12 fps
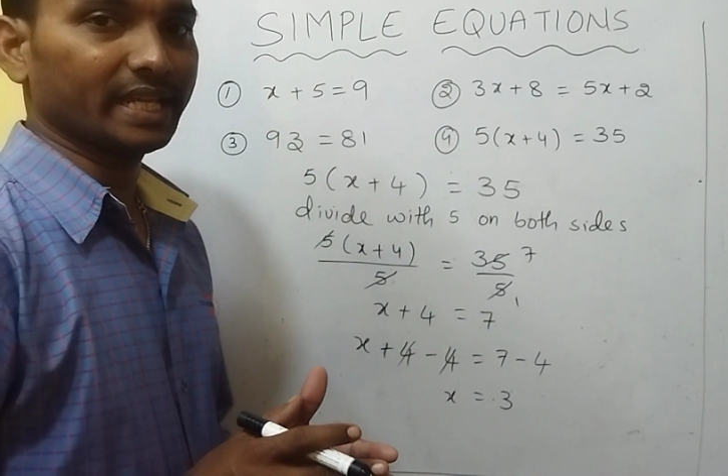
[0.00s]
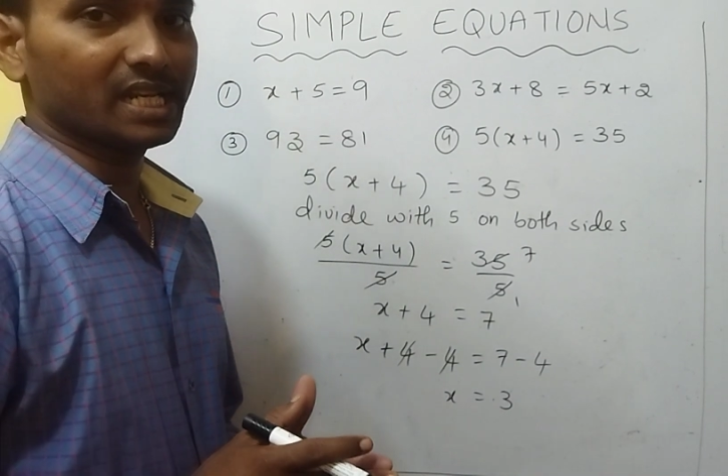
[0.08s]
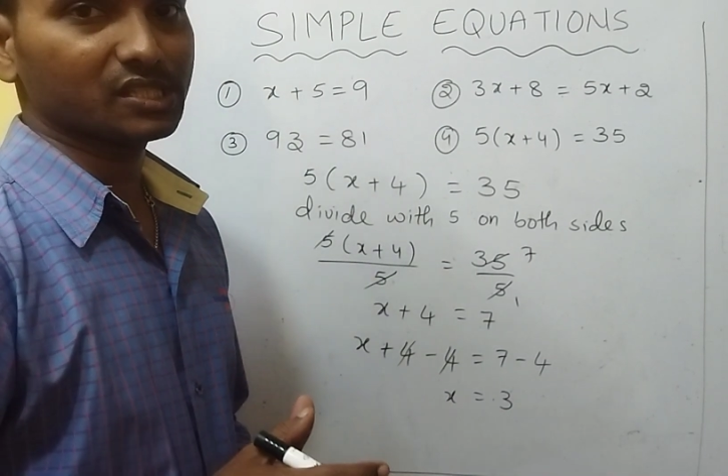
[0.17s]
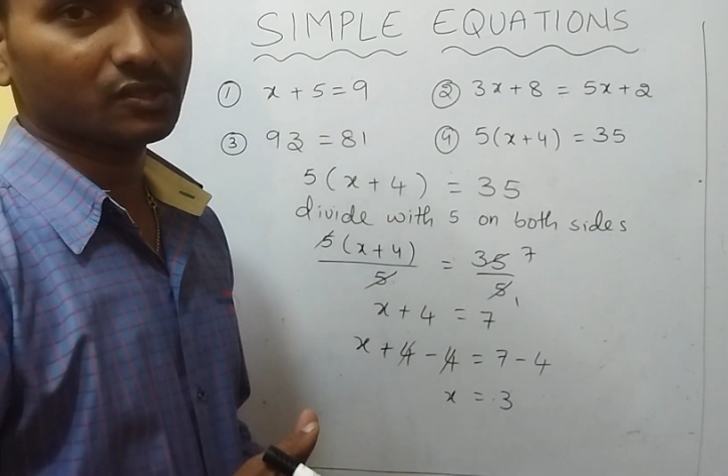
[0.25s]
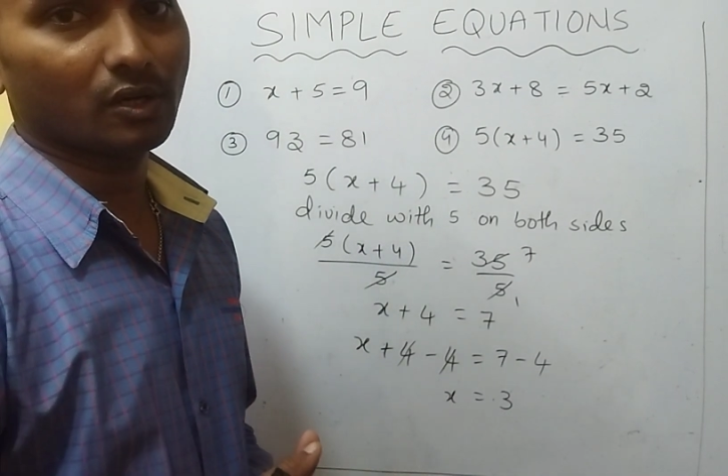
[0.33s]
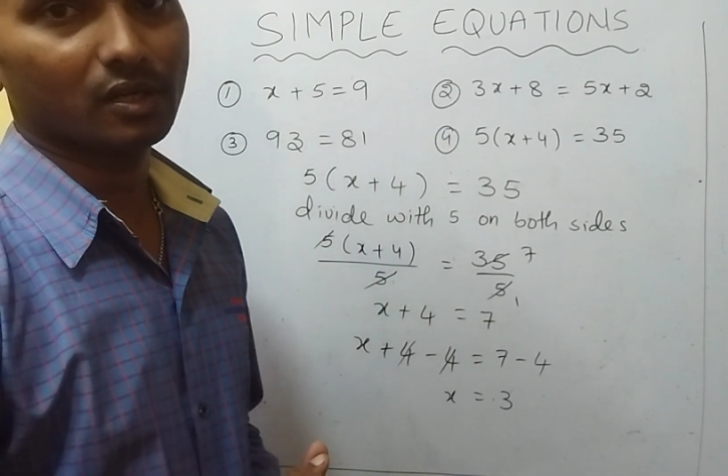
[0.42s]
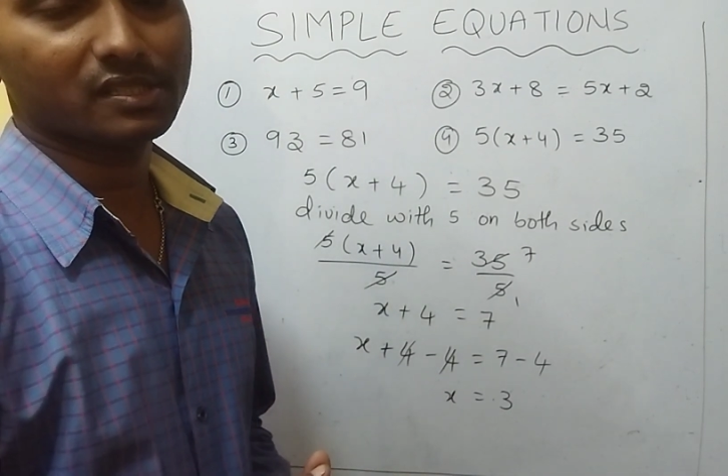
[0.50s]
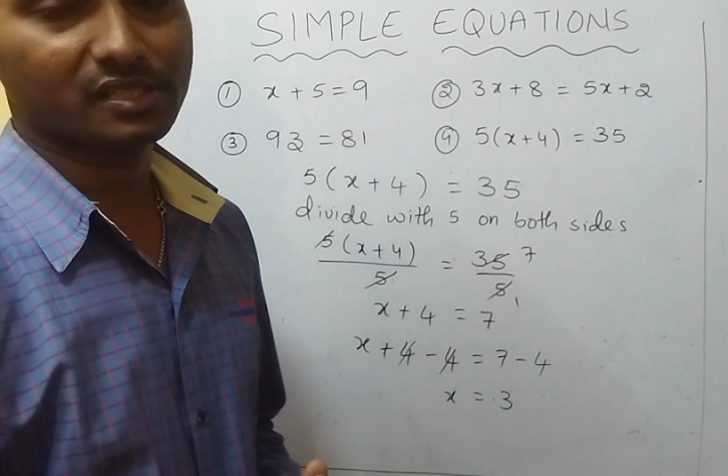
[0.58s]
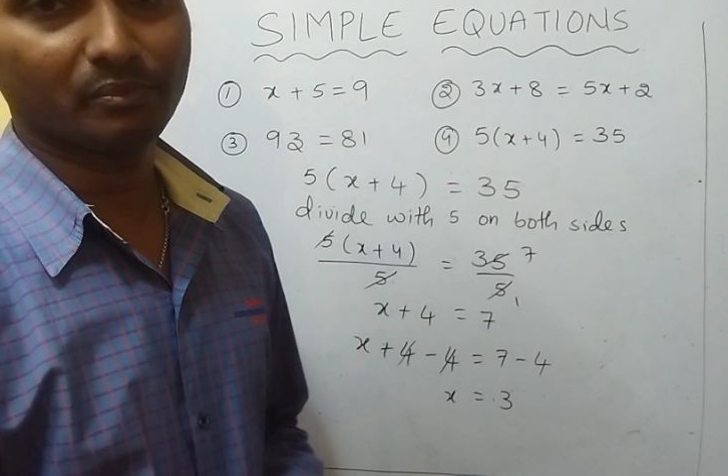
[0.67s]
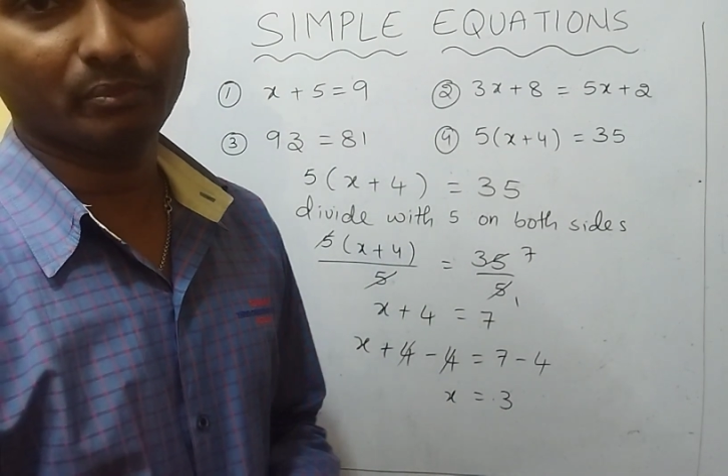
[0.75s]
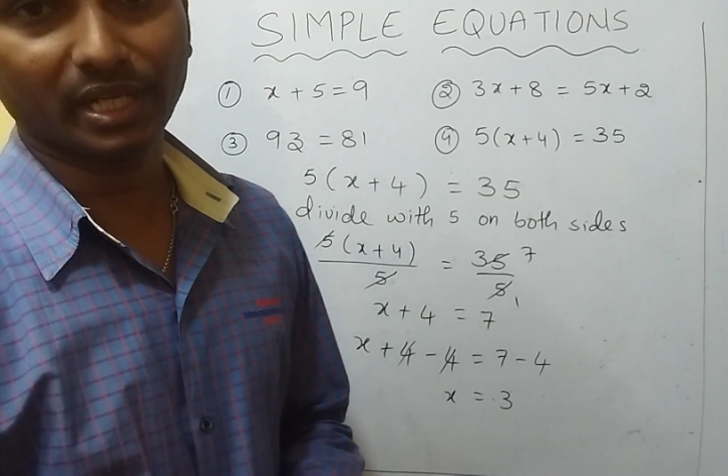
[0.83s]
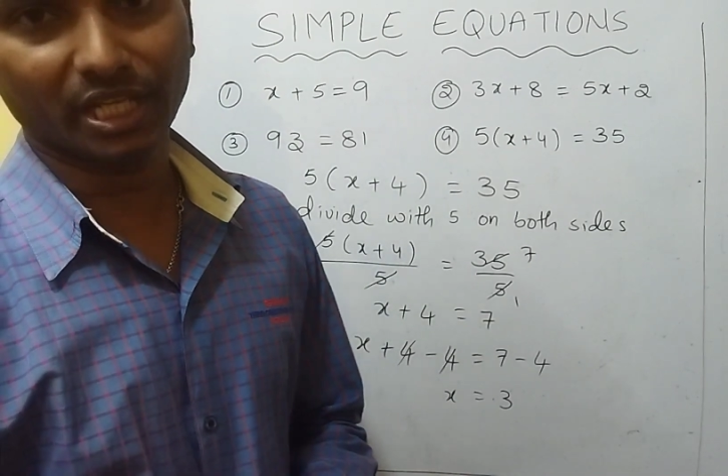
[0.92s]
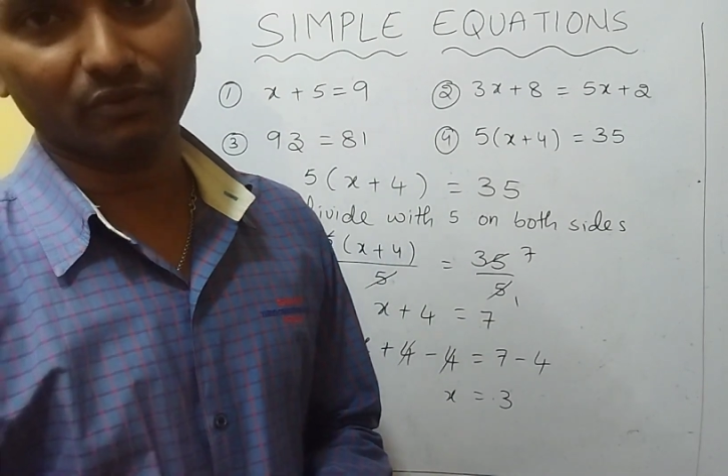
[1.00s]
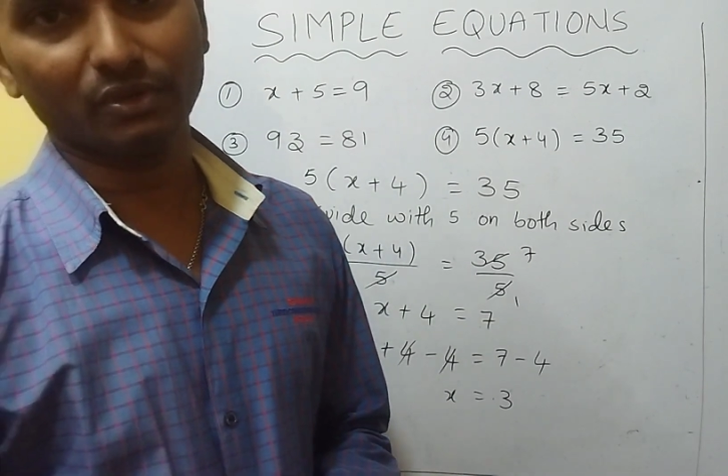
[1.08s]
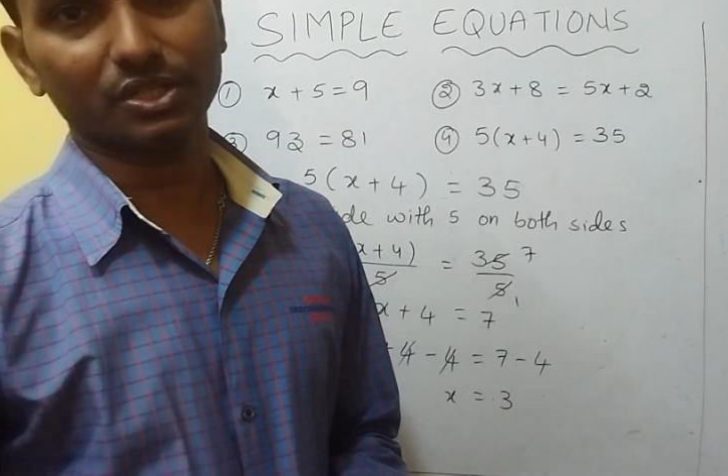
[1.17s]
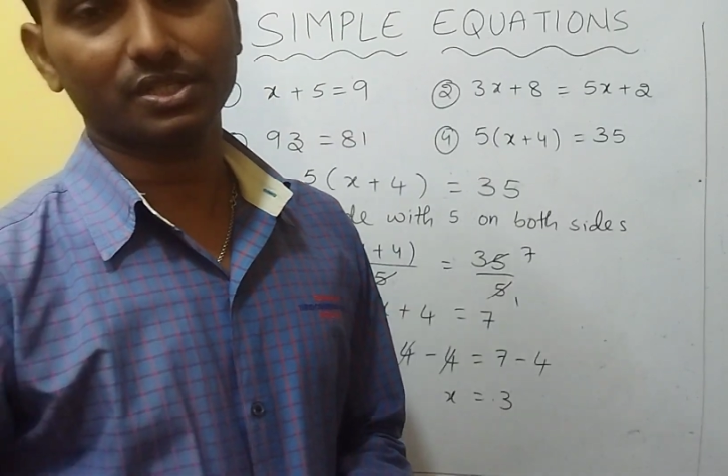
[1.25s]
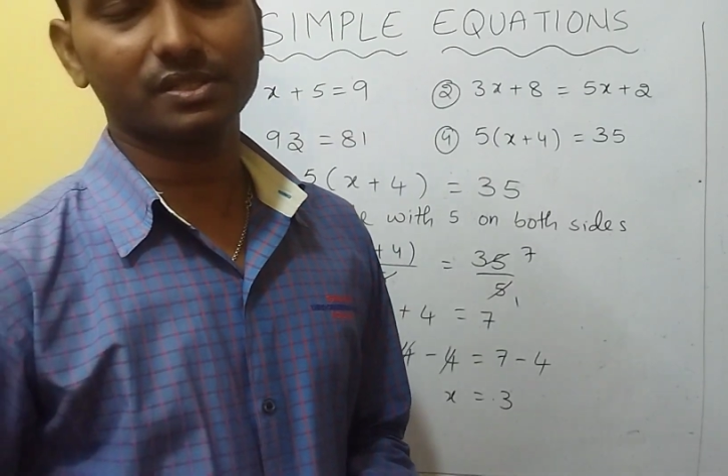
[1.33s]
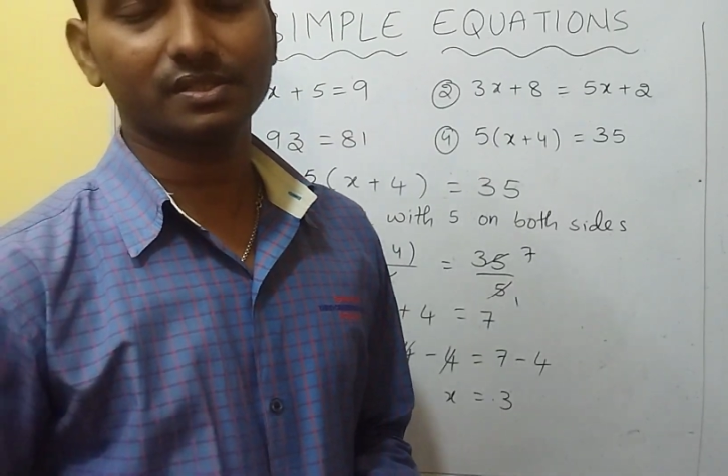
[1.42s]
can solve simple
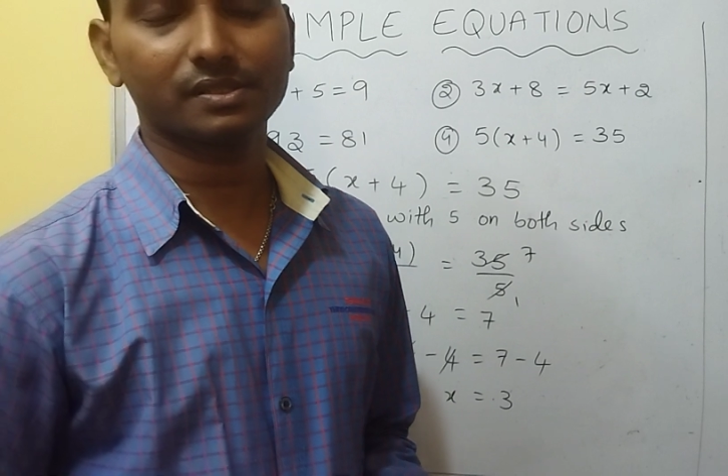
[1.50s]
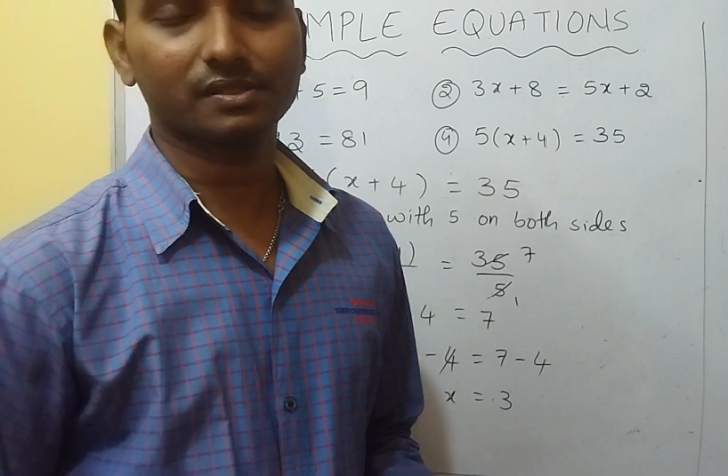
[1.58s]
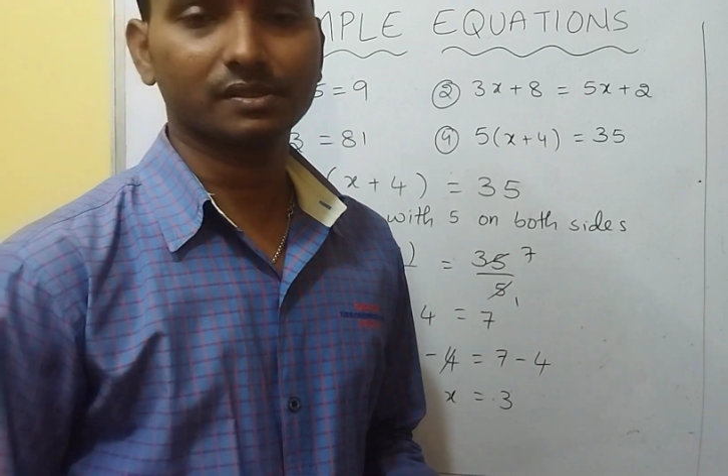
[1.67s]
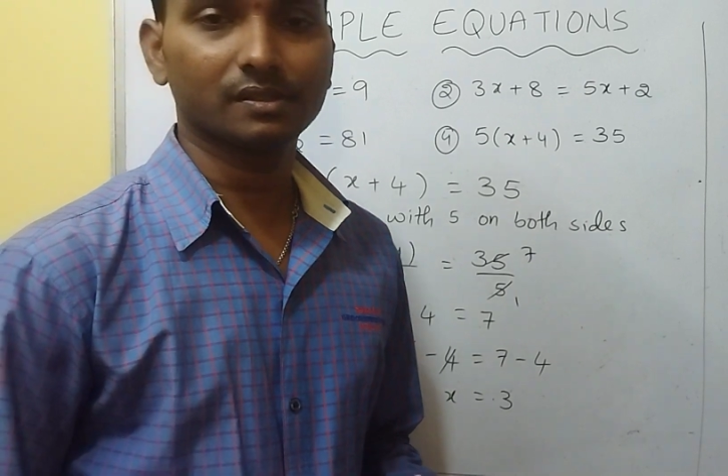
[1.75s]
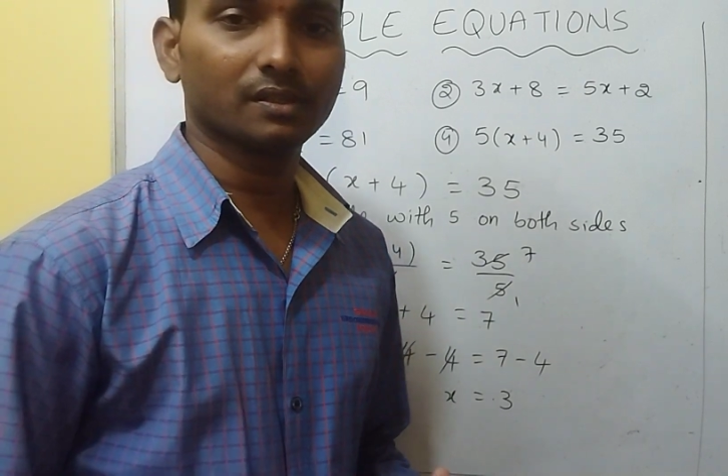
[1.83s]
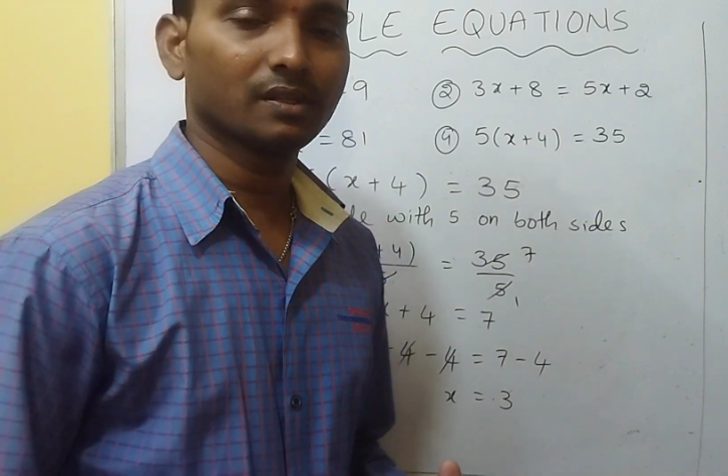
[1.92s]
equations